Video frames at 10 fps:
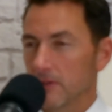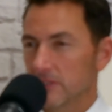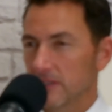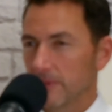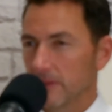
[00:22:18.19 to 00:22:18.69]

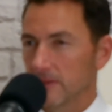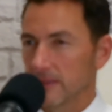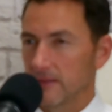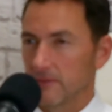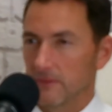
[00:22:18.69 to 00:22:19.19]

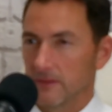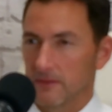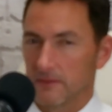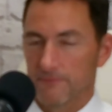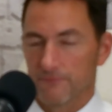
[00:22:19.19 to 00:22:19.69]
typically
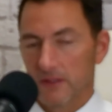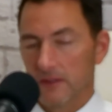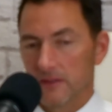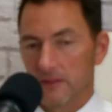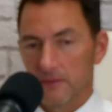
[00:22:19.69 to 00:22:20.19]

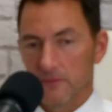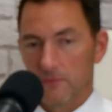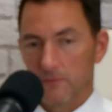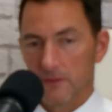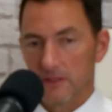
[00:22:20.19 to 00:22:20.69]

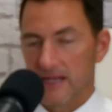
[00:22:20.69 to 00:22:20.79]
when